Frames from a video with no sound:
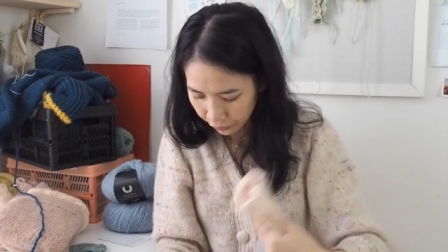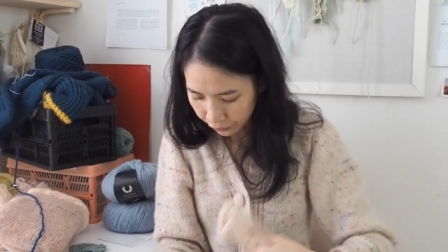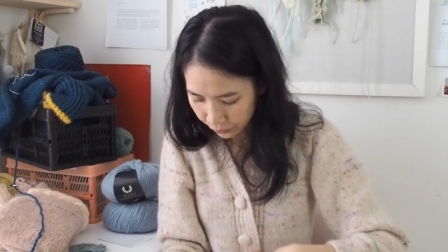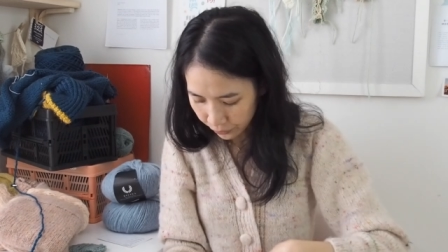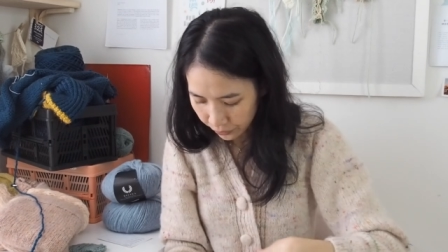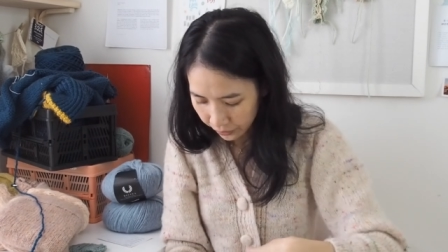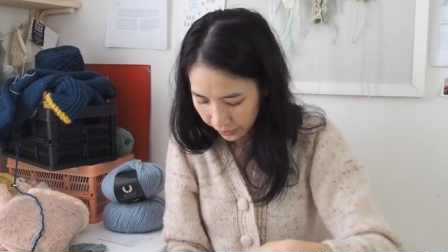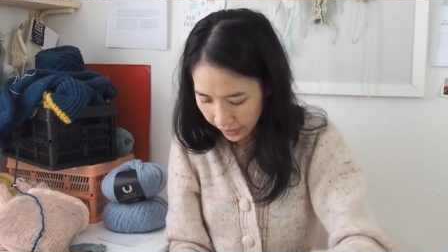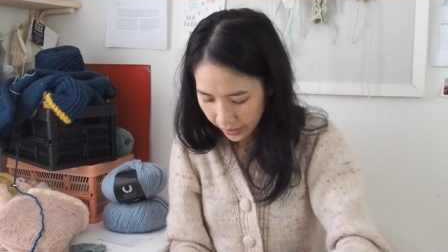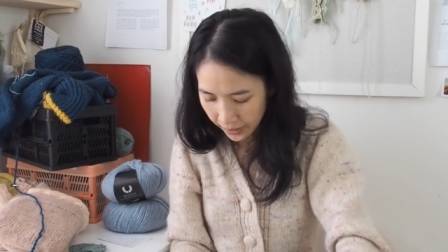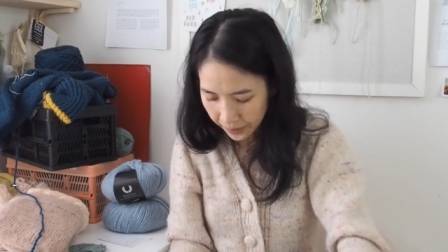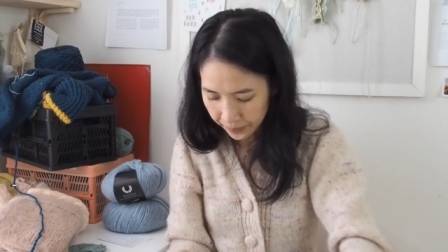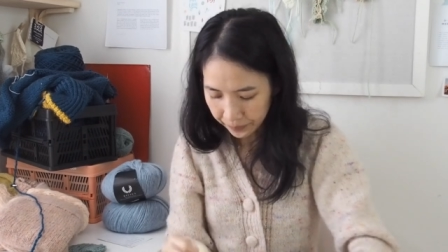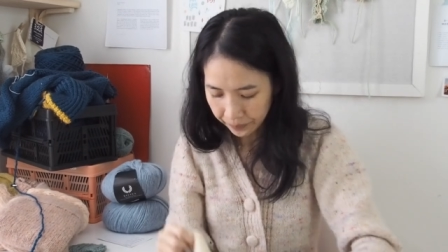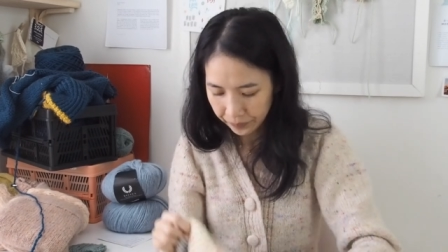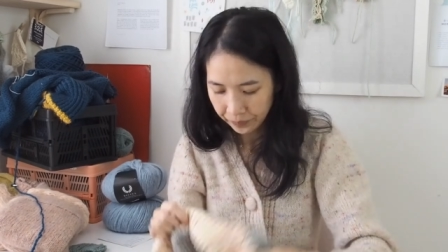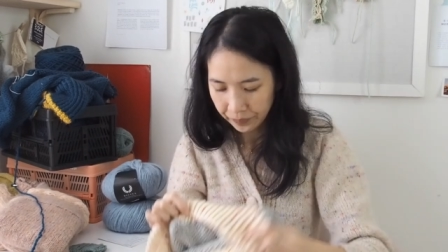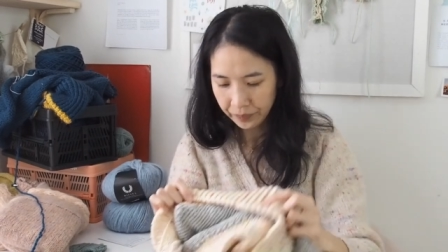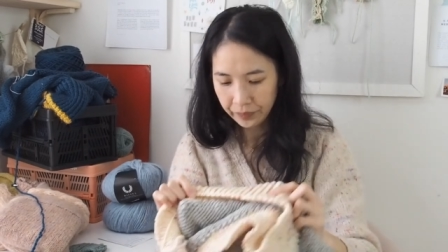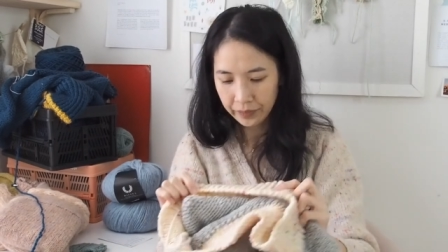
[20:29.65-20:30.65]
for that
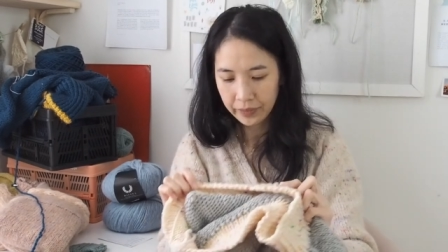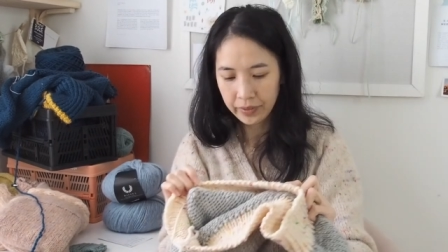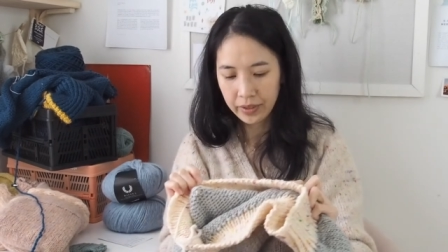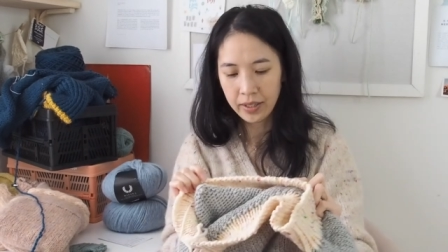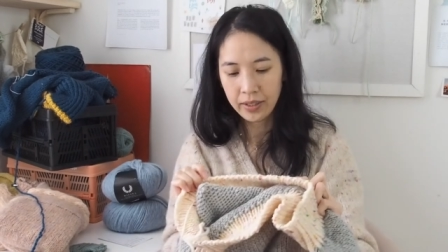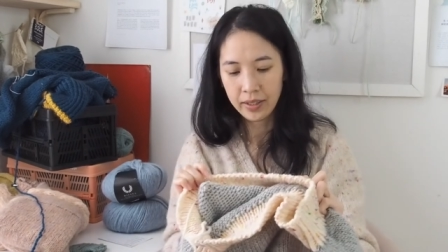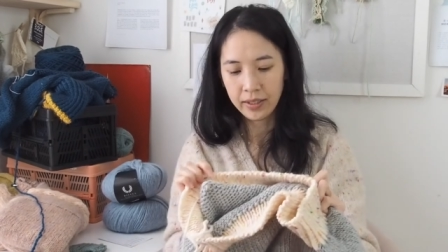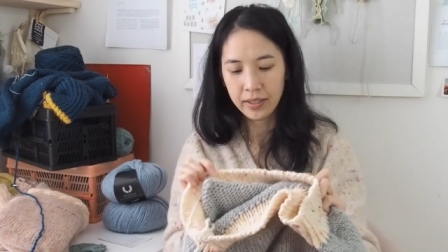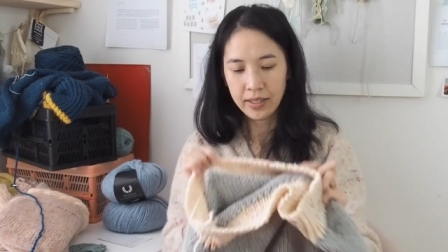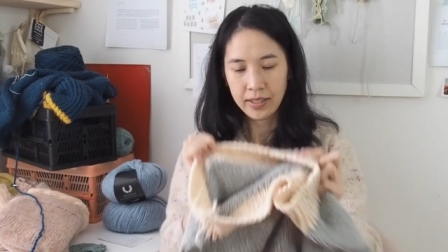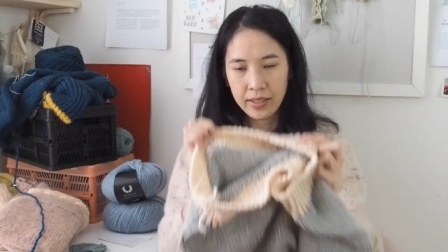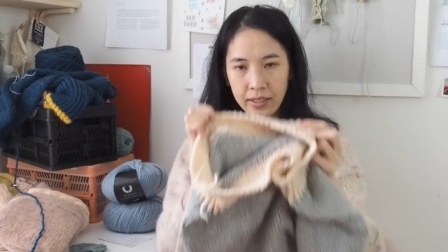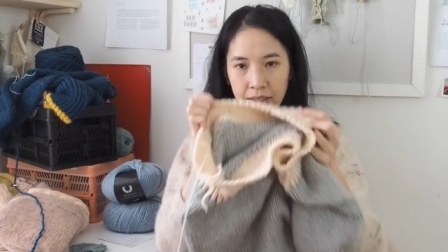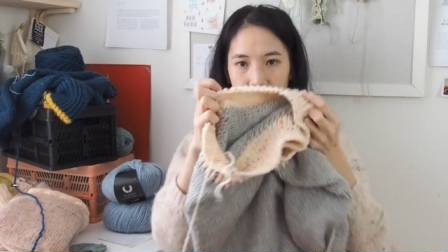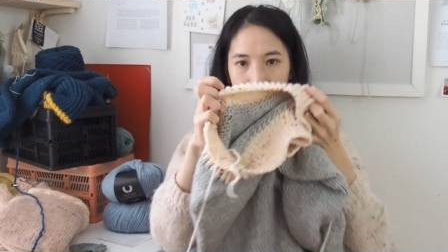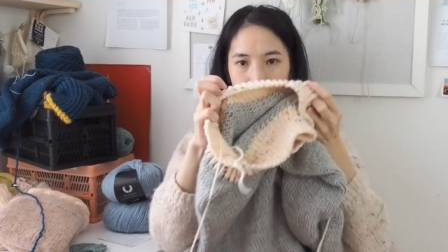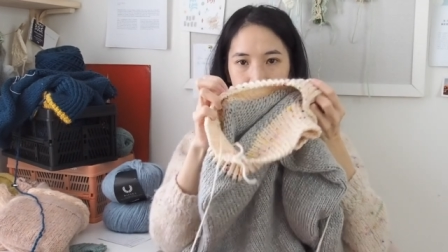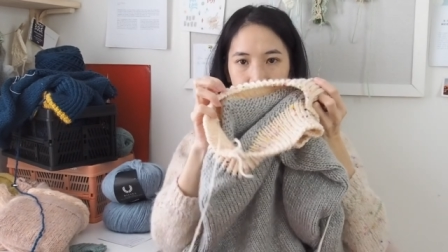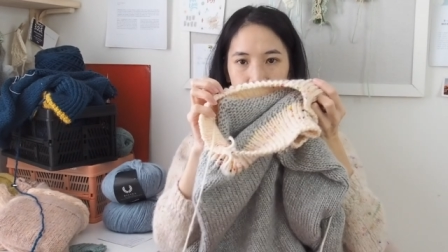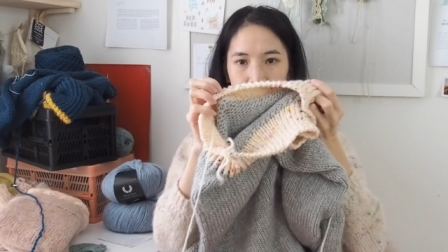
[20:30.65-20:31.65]
and then I did
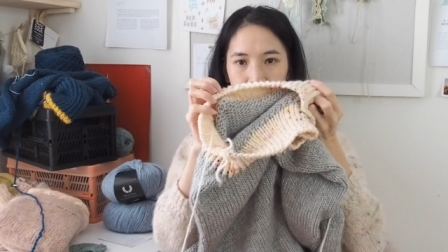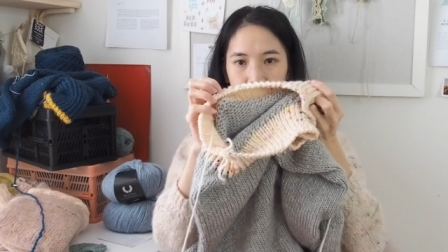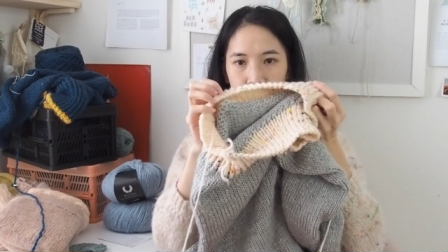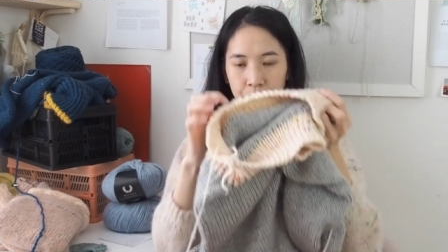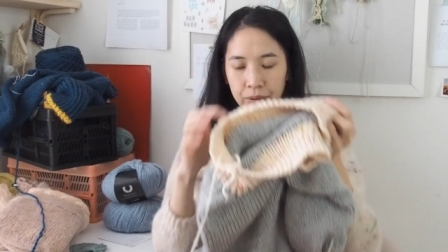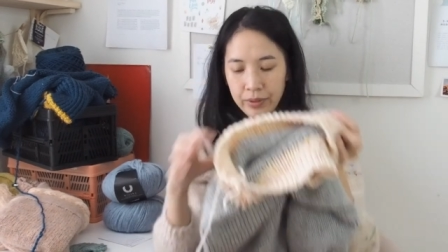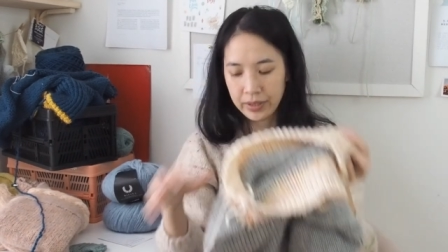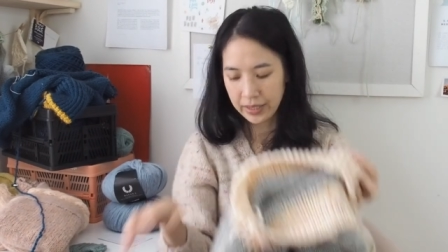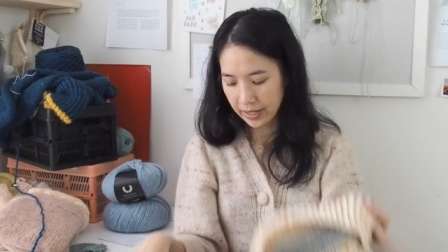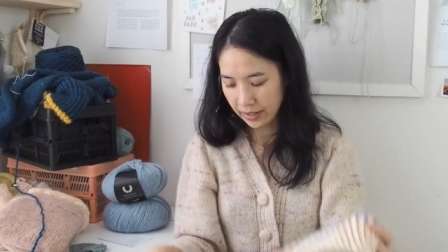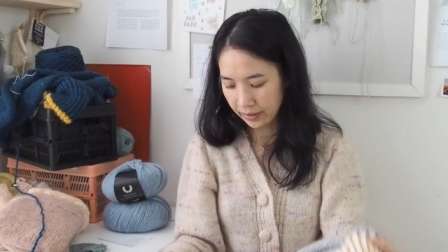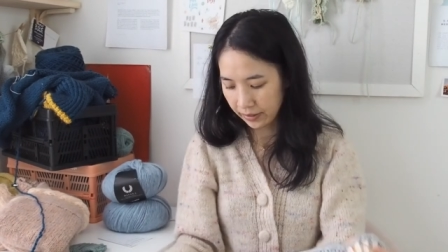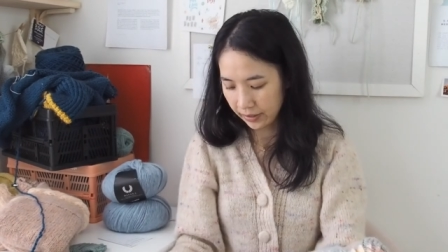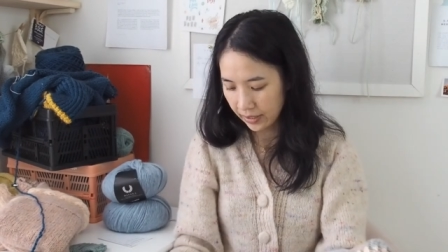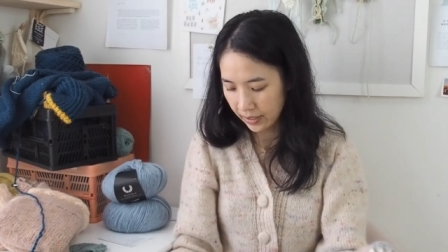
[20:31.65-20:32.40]
that for down